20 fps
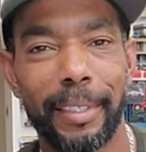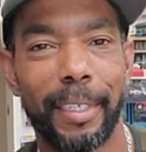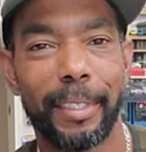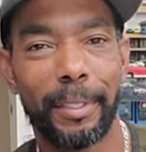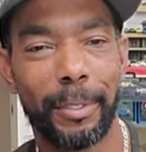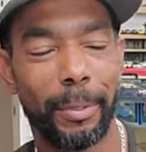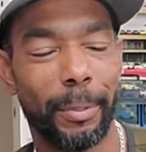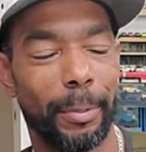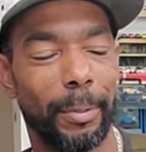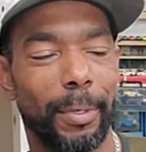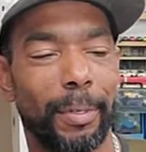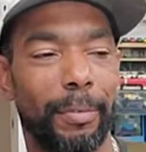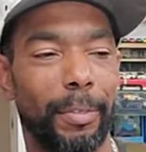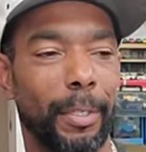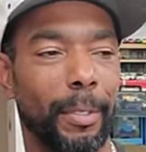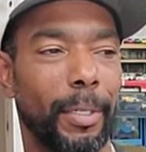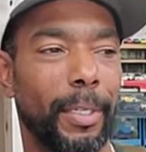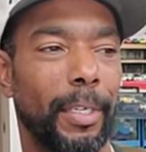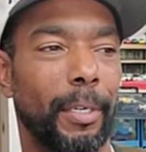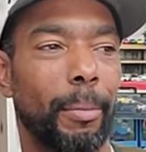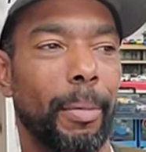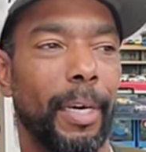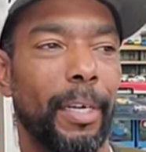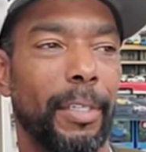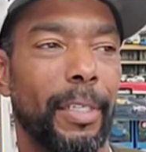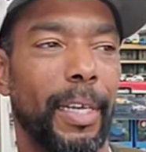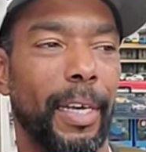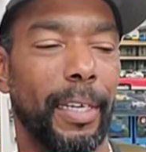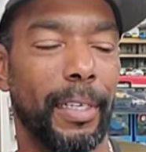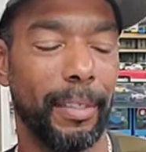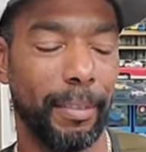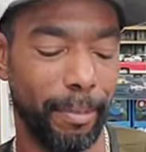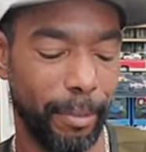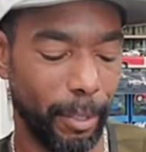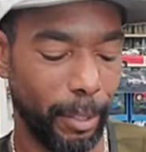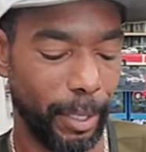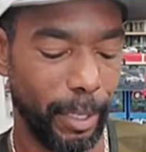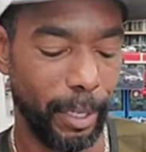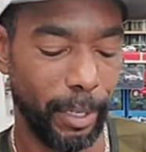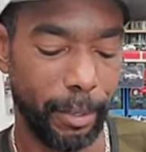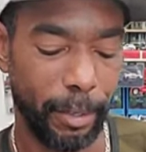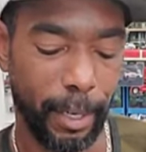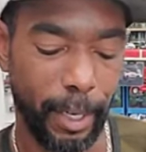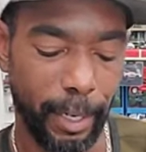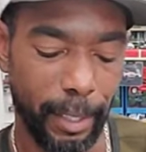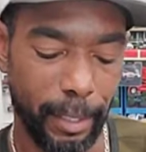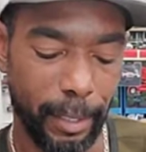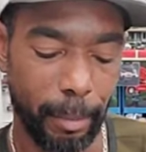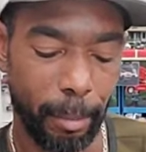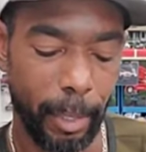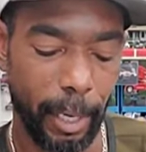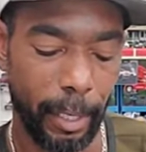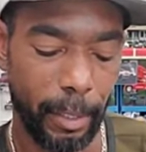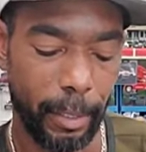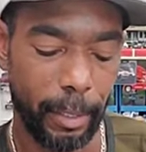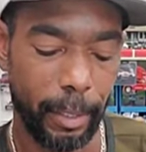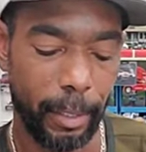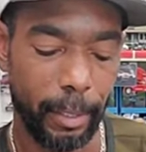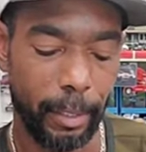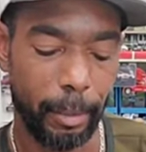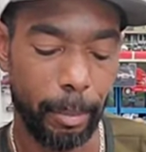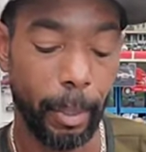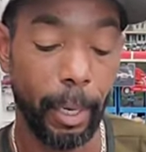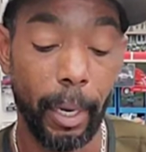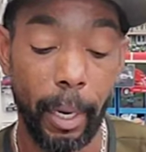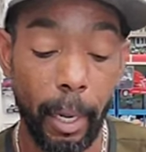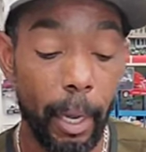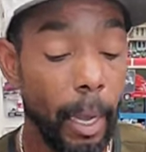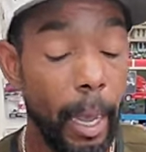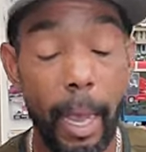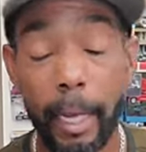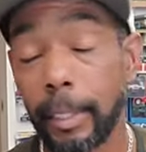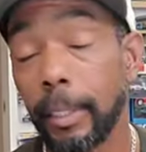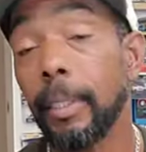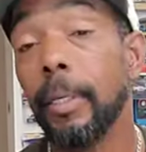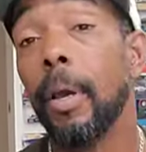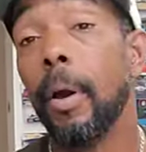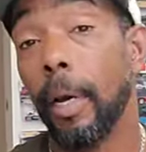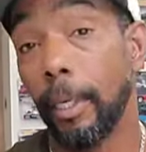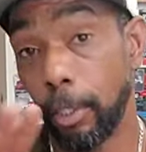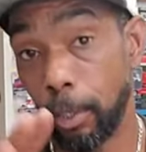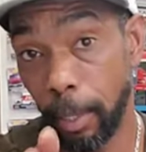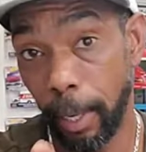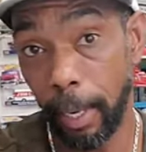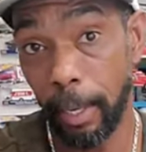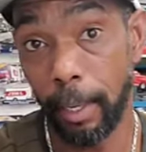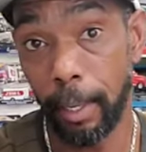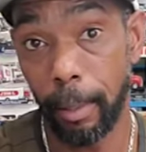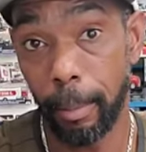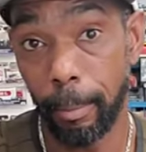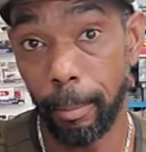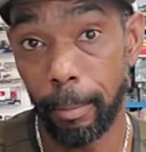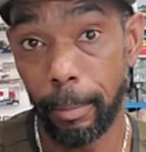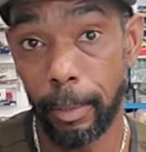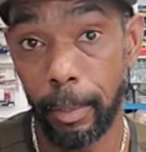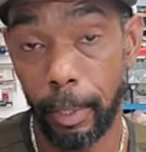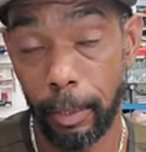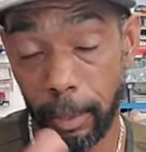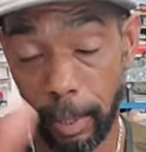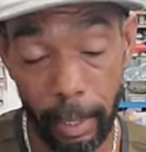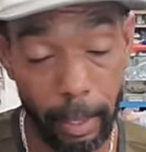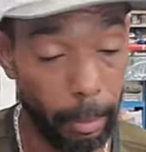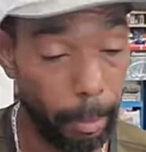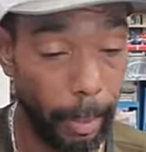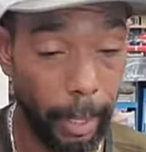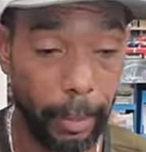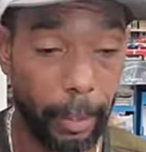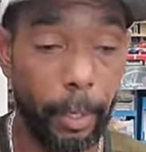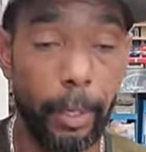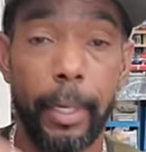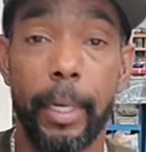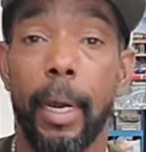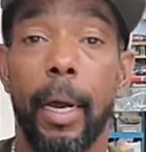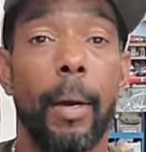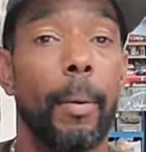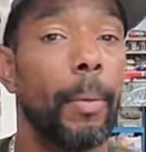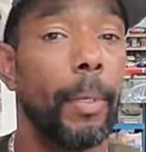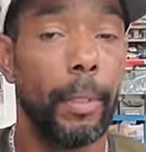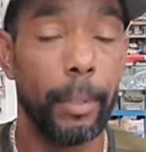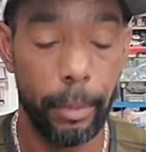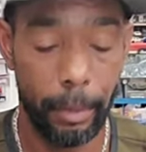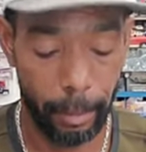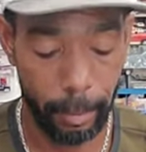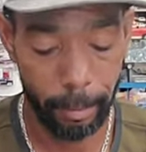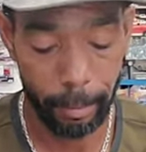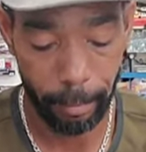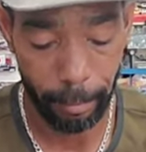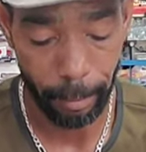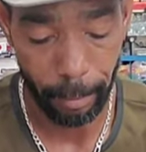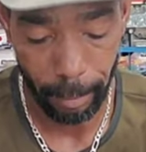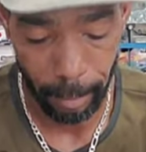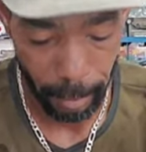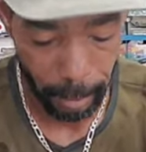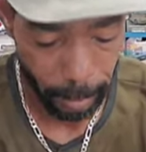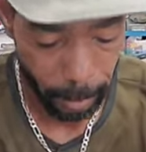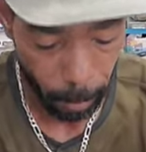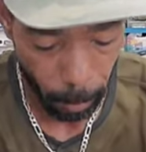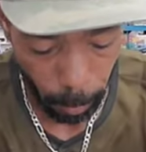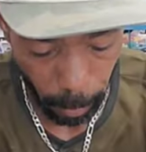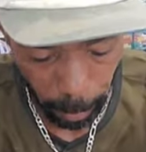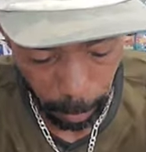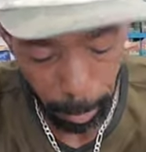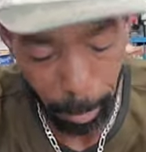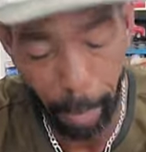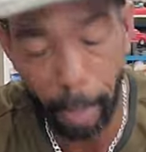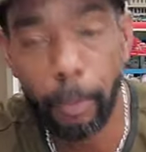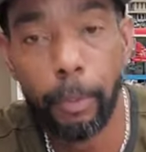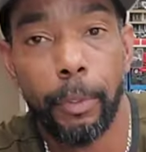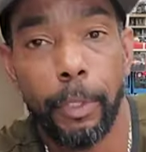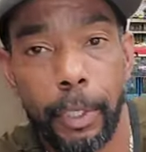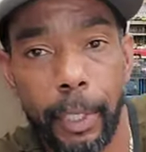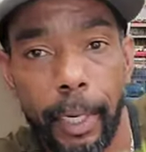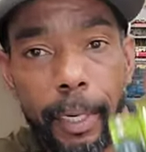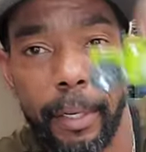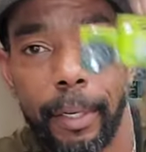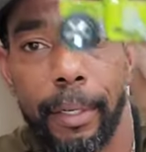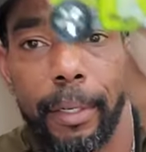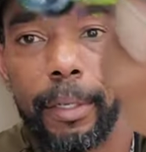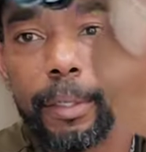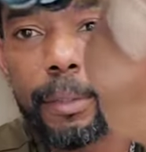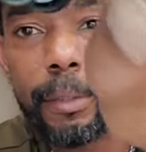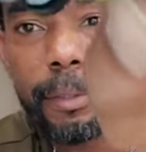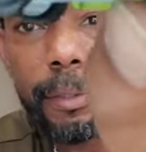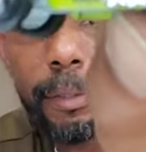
That's cool. I feel good about that and feel good at creating some monsters. But actually, no, I traded him. So I traded him like 30 Hot Wheels for this one bone shaker.